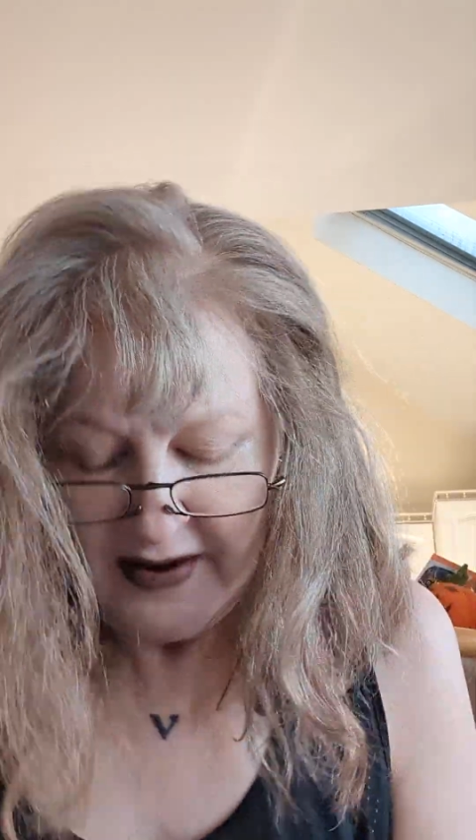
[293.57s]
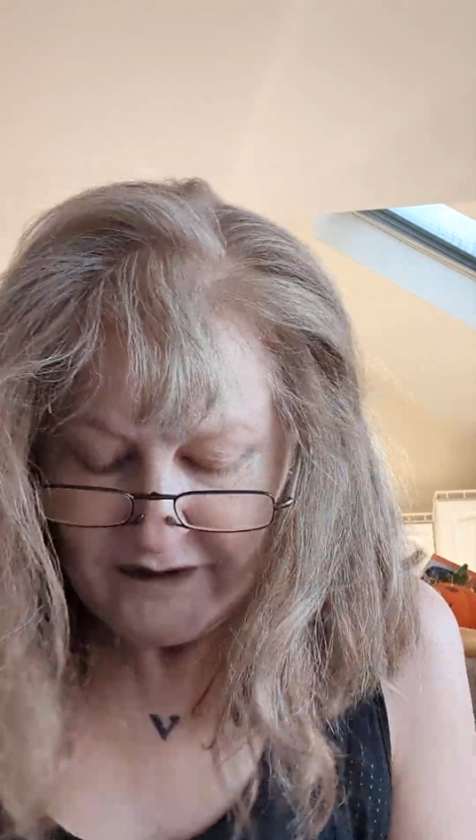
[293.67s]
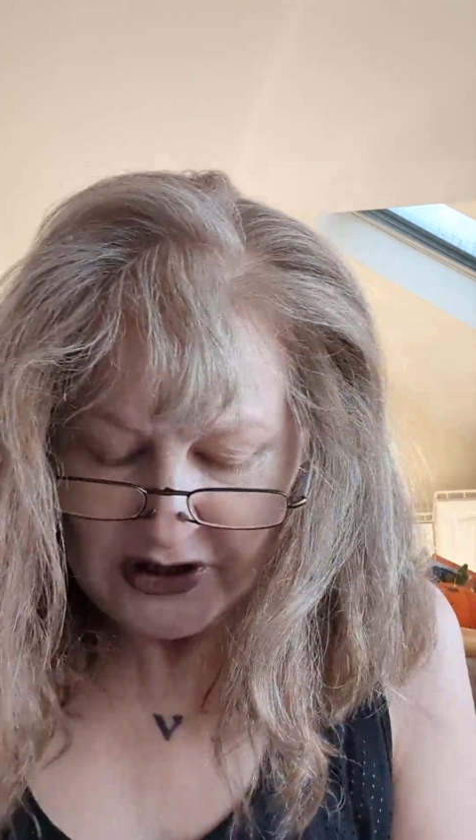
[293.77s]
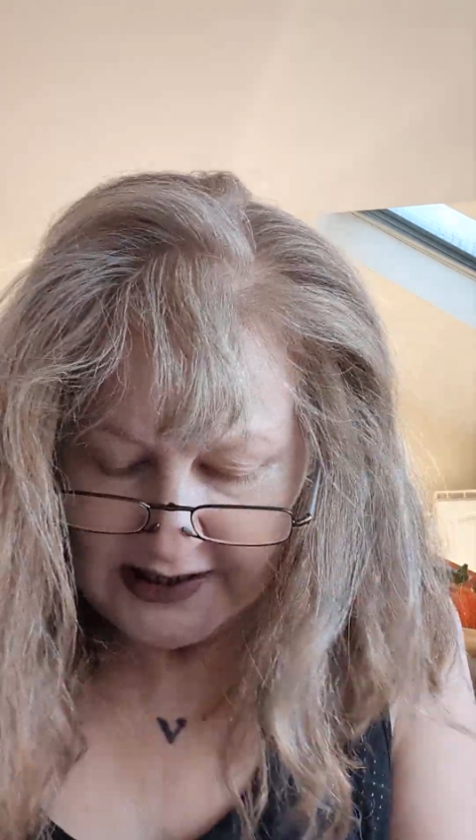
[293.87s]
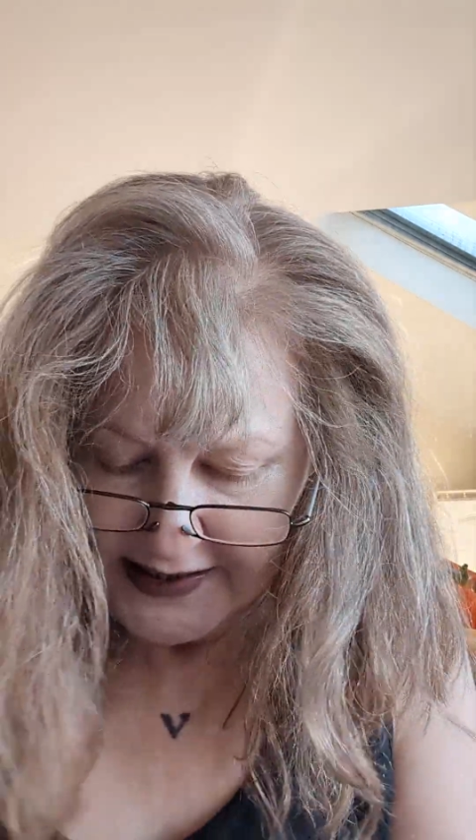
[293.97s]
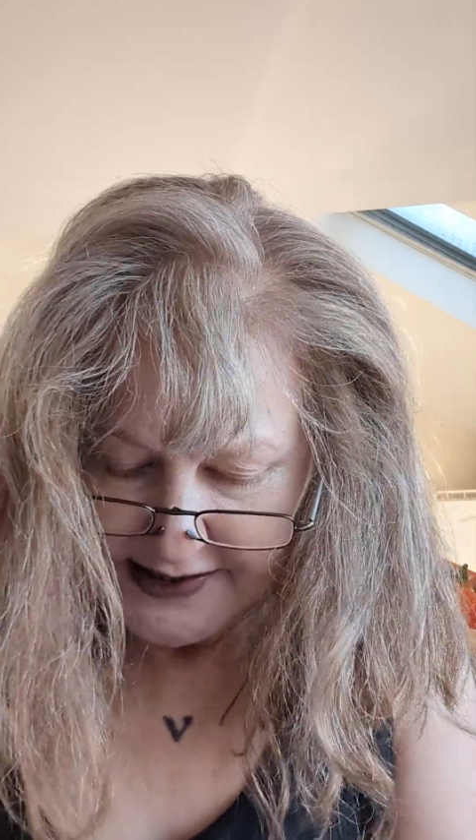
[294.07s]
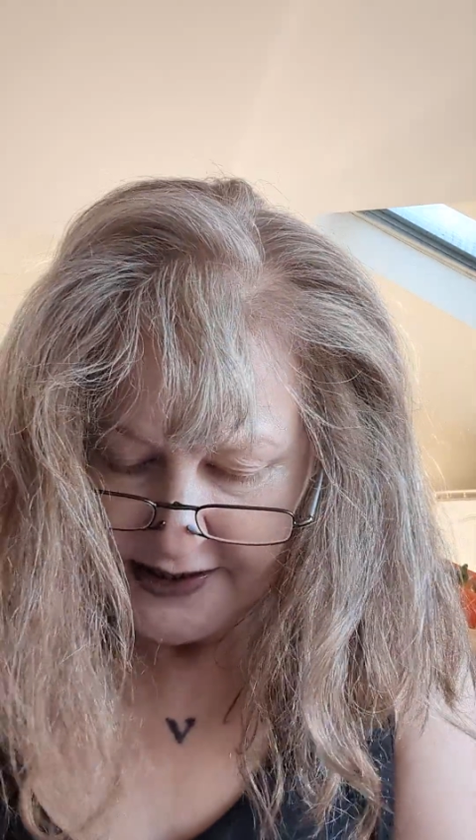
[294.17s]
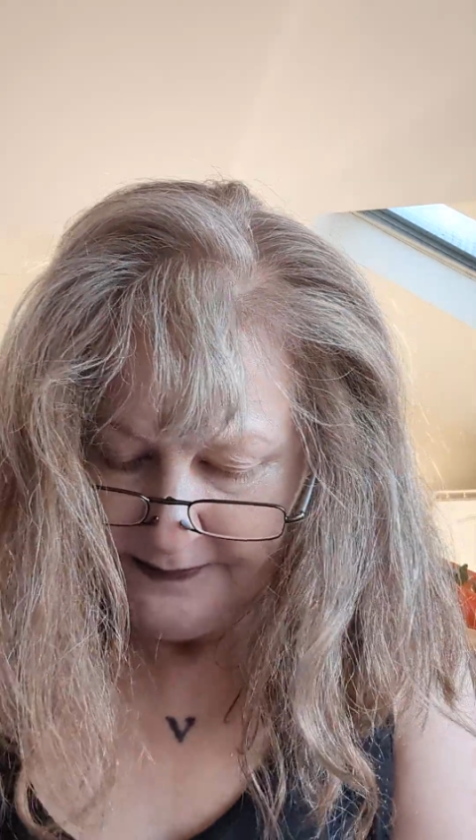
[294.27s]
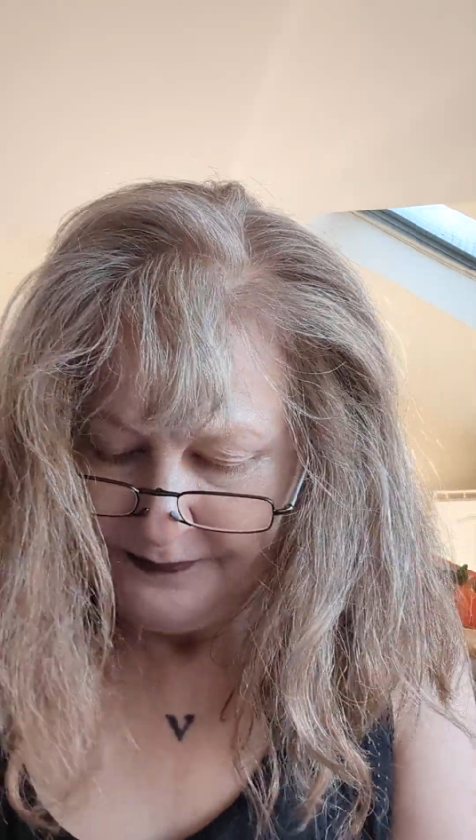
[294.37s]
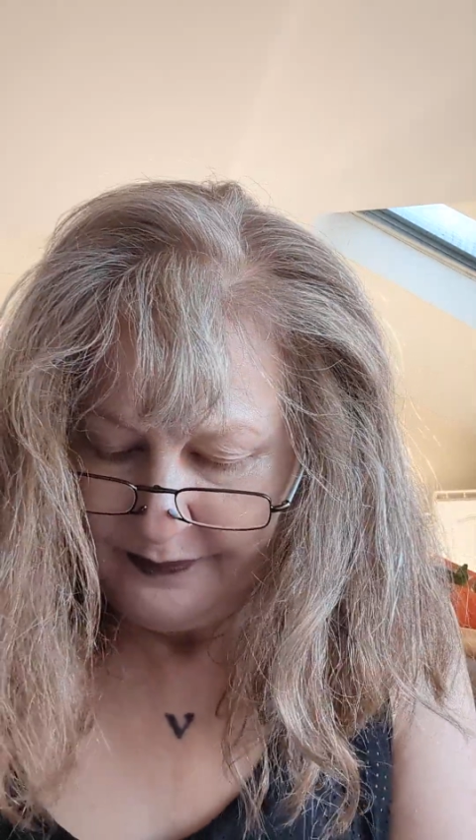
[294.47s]

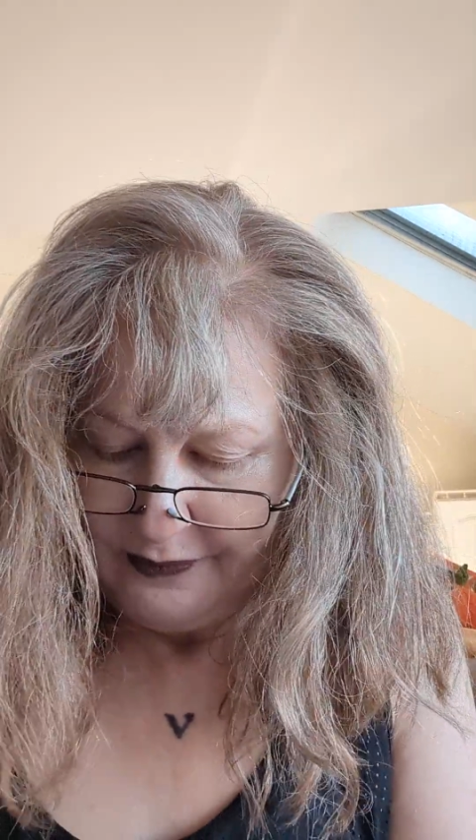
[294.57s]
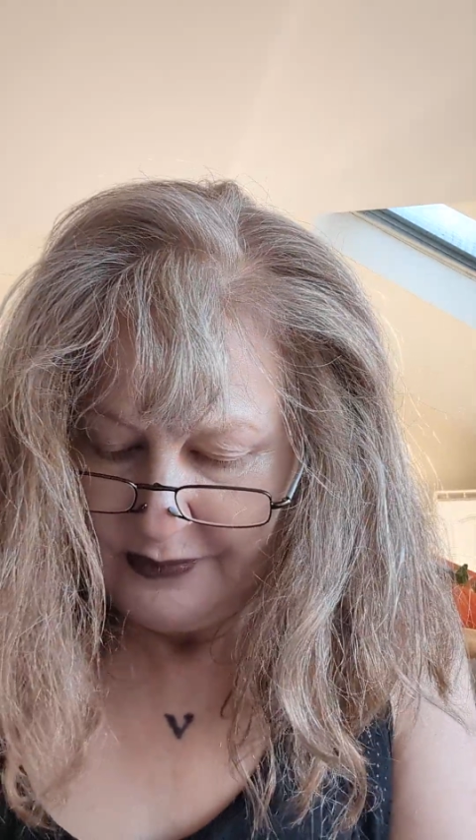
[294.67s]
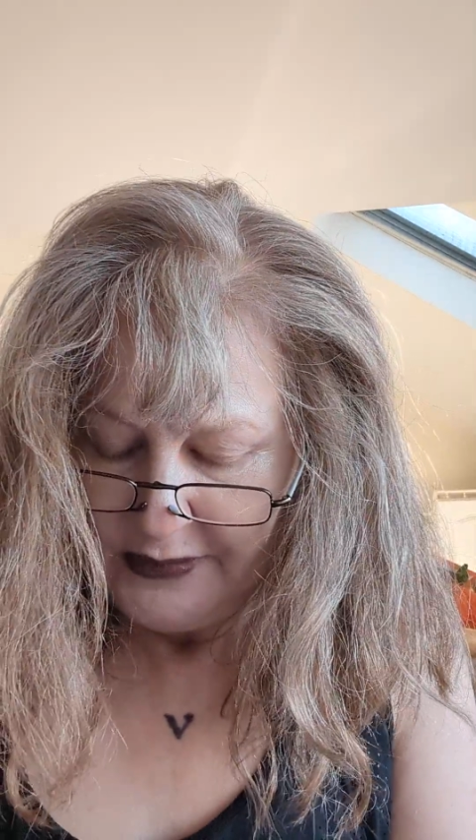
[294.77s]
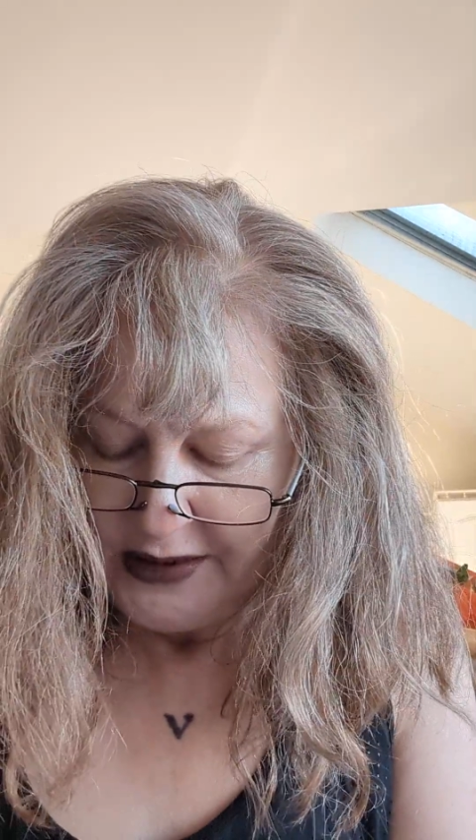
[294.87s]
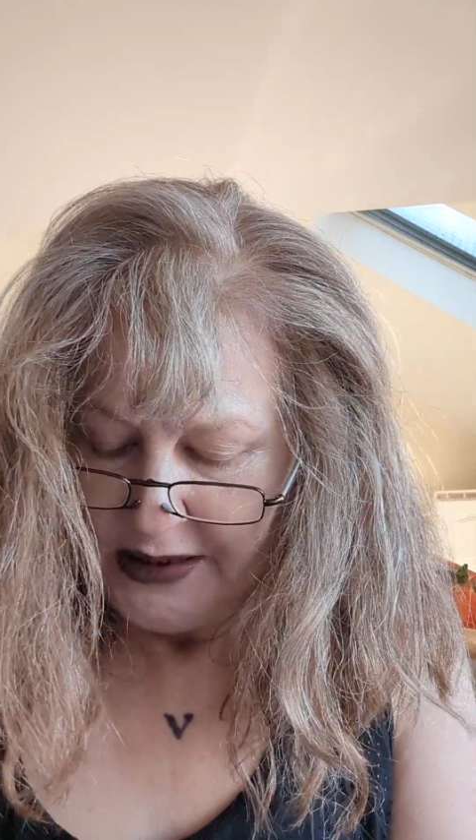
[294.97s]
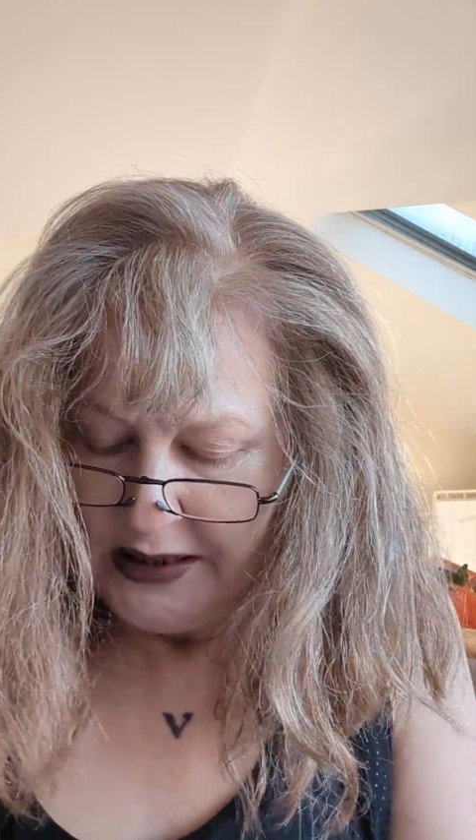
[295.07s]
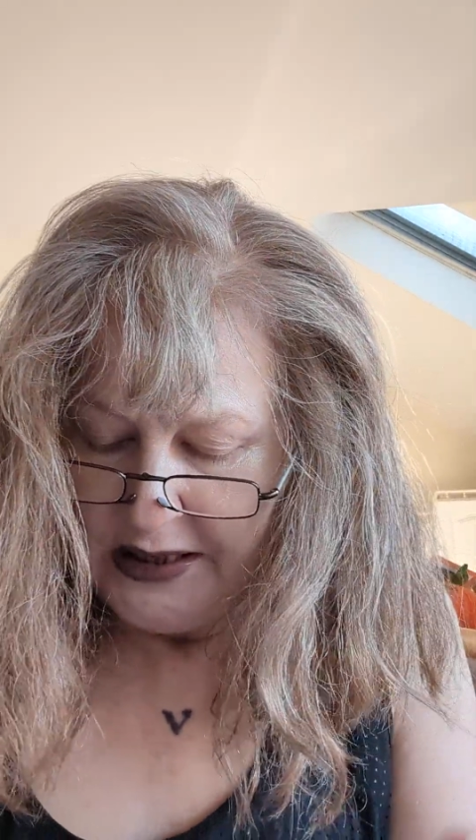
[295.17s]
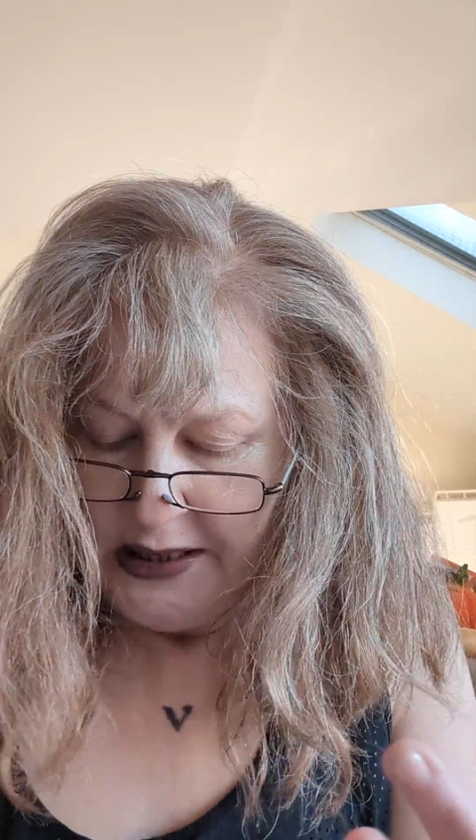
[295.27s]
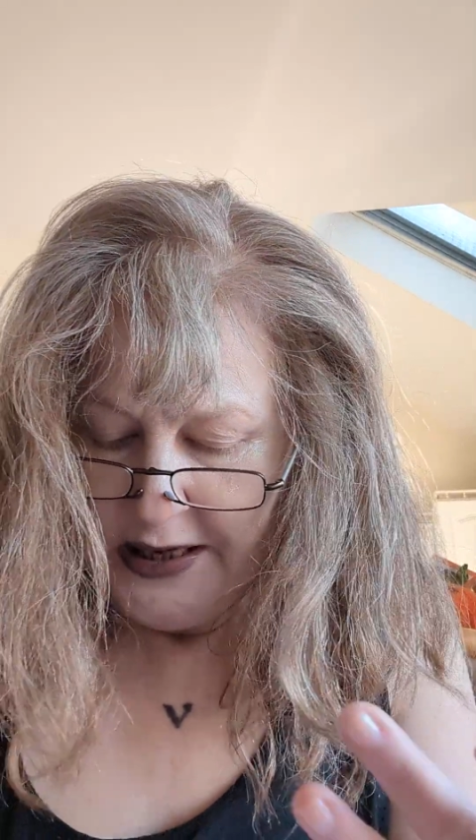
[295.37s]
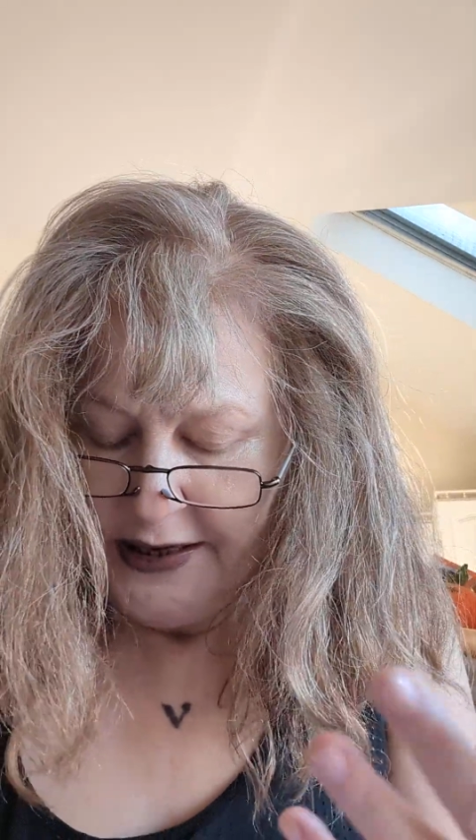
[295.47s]
Nevertheless,
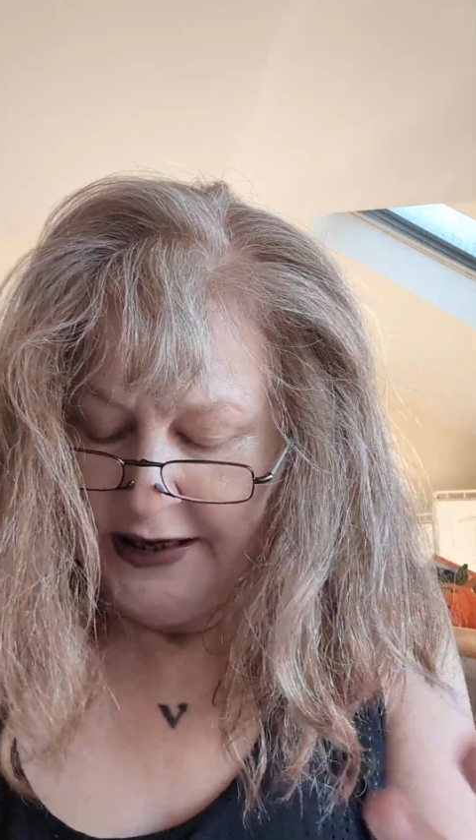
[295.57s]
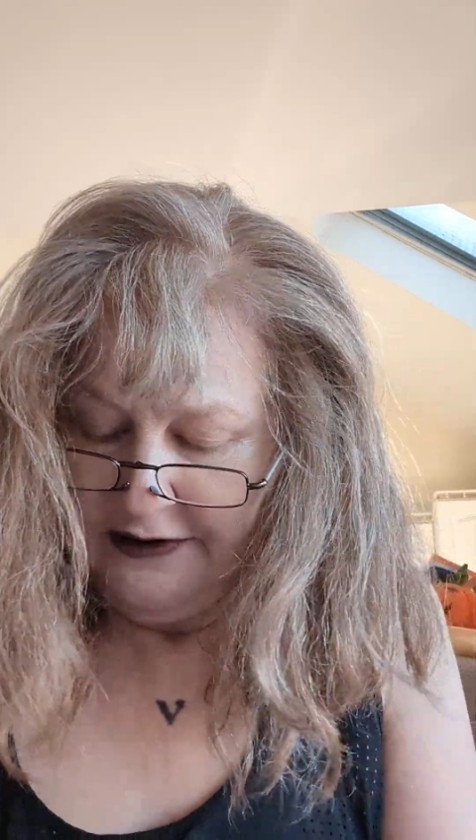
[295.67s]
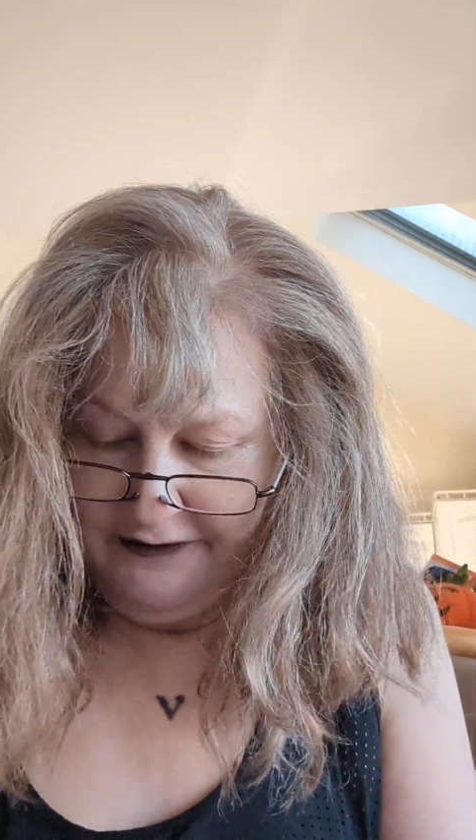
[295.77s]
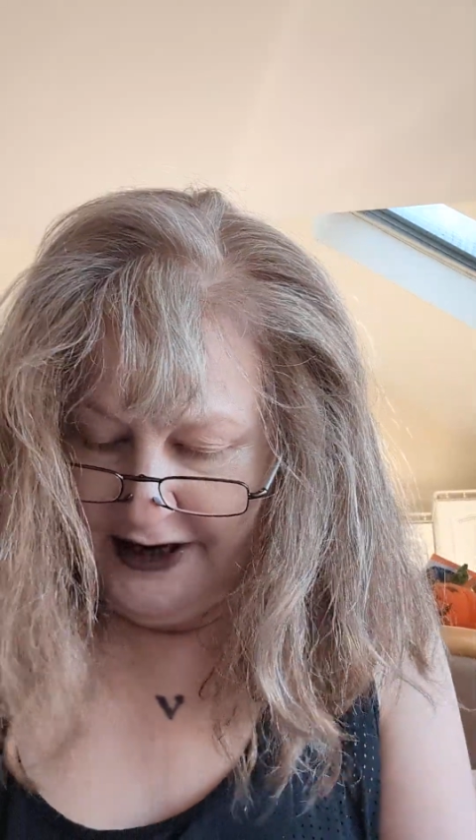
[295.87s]
he